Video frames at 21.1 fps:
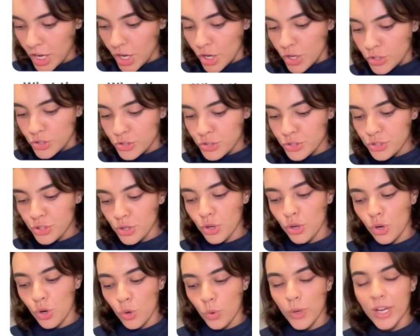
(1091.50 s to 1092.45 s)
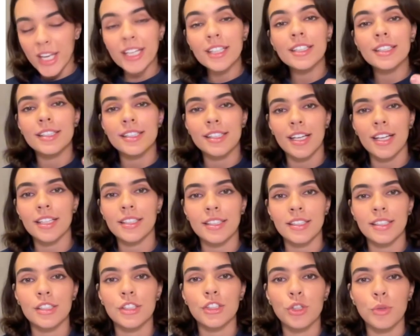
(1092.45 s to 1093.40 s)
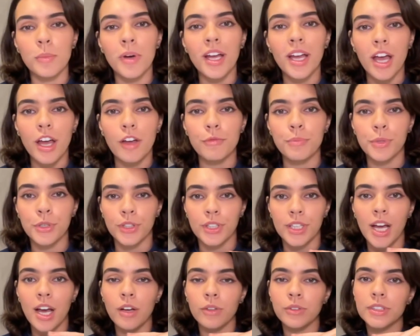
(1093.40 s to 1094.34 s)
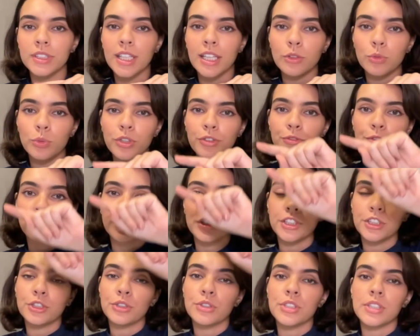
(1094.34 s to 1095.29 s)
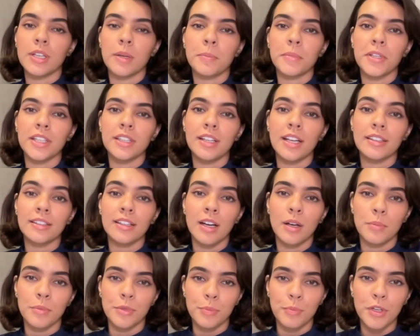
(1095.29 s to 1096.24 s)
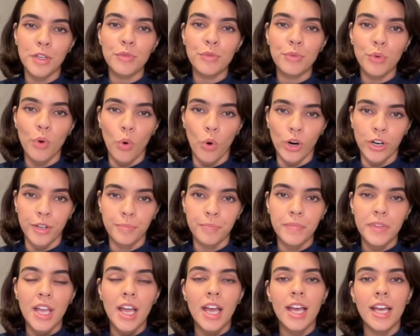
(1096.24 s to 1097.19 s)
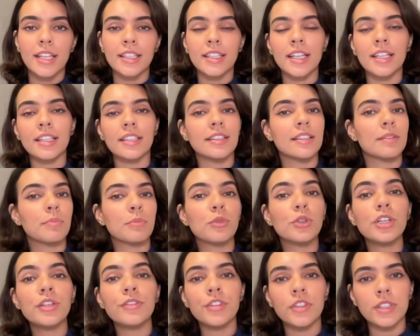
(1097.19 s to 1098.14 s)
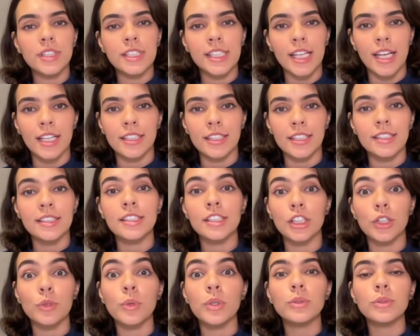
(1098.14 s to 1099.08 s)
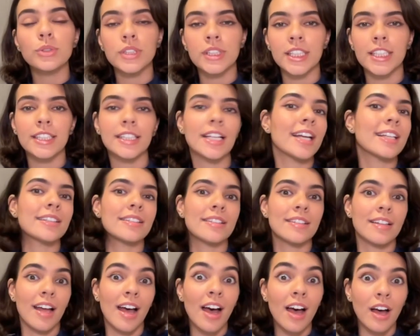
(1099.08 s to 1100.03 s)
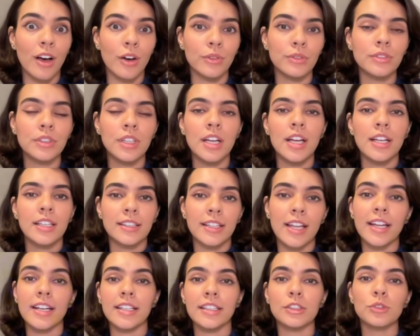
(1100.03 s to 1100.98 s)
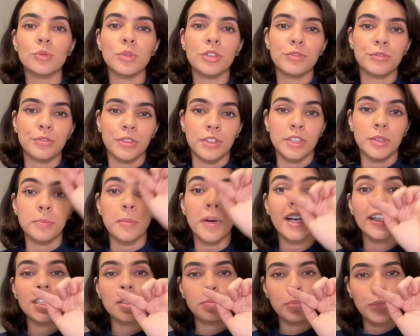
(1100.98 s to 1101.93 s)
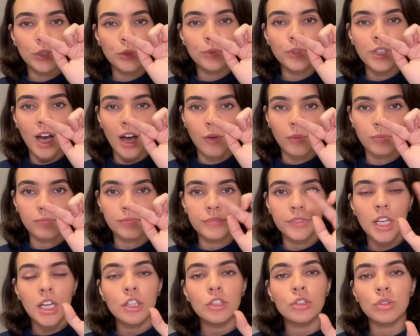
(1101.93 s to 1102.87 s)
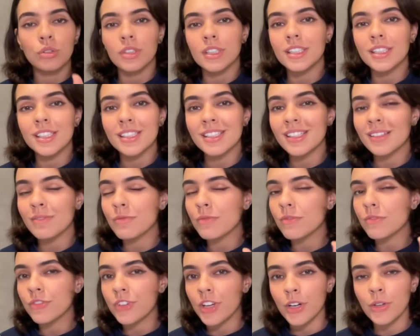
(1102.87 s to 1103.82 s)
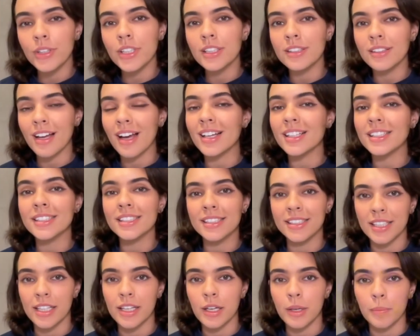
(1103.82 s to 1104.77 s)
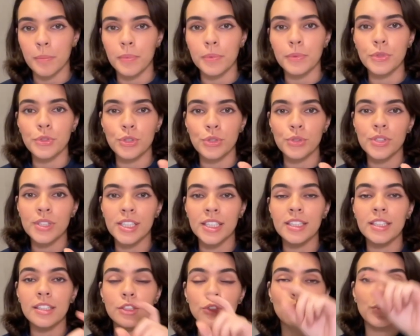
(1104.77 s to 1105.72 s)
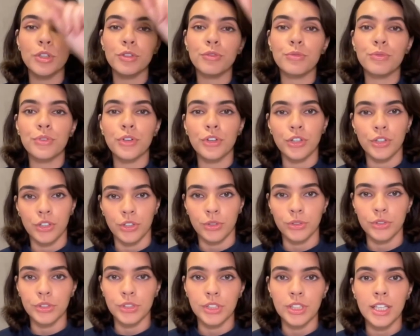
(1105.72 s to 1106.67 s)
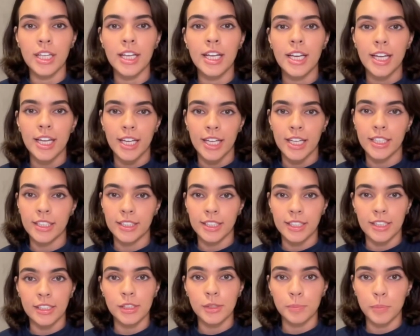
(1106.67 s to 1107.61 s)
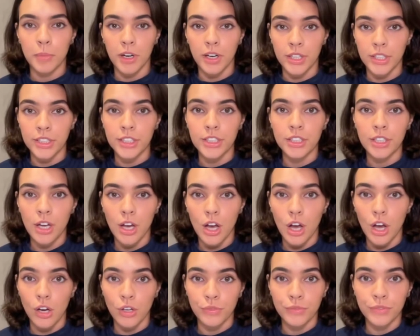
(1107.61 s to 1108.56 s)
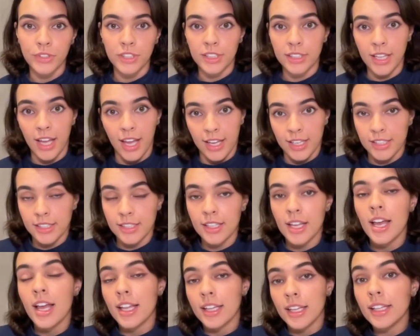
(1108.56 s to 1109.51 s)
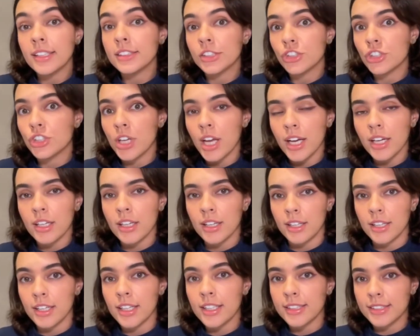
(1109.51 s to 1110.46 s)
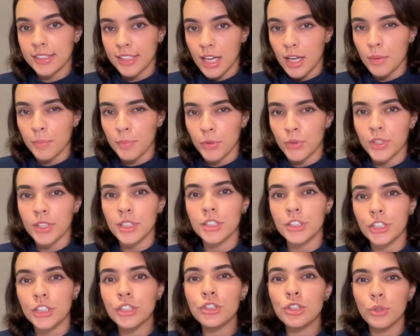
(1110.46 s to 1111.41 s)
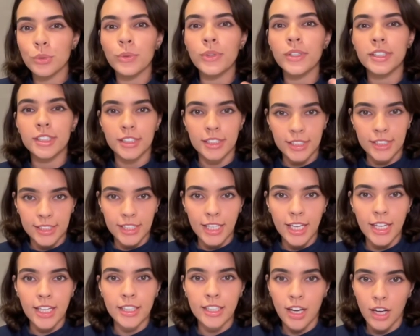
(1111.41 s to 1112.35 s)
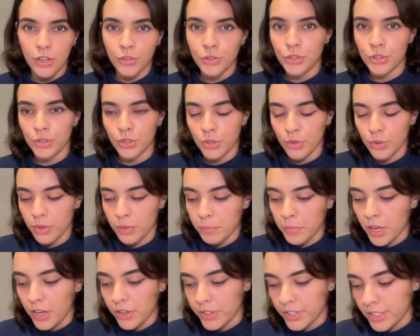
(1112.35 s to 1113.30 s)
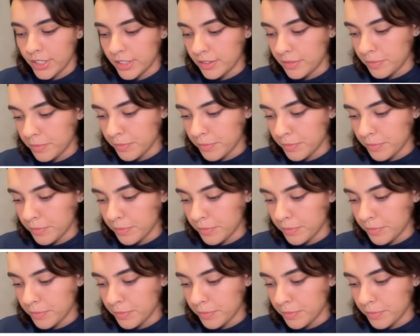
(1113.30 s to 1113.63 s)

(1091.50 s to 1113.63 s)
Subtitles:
So in the sentence, you might have pronouns that refer to something that comes before. And then in the previous sentence, you will see that noun that is referred by the pronoun. So this is a very nice tip to see these referrals in this part of the test. Let's check an example here just so you understand how to go about it.